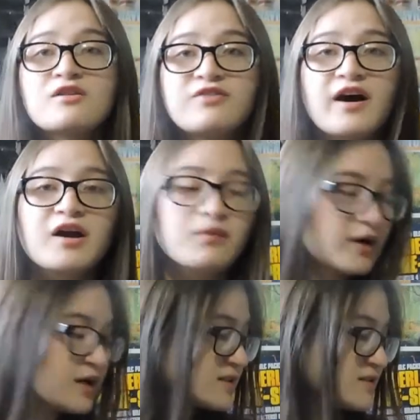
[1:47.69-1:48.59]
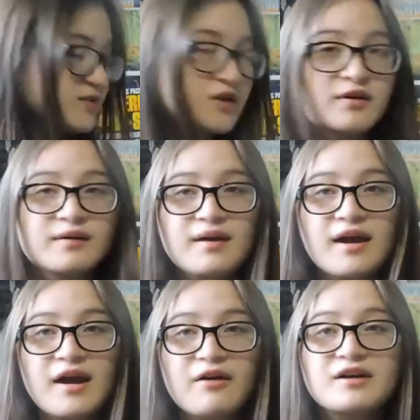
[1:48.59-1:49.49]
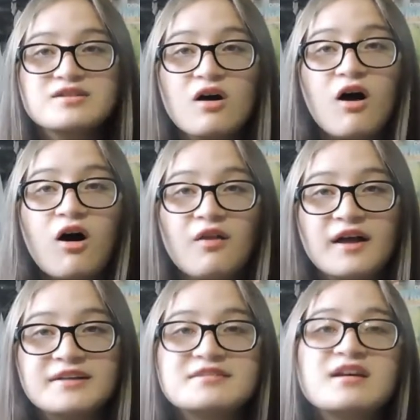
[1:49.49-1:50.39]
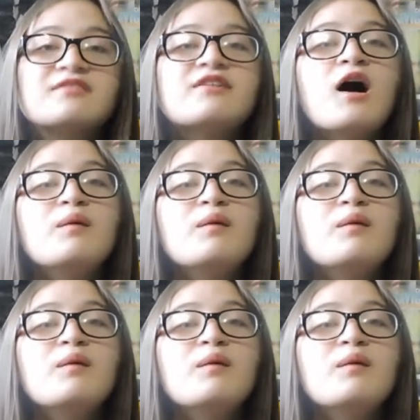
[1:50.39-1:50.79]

fireworks, viewing areas, all that stuff.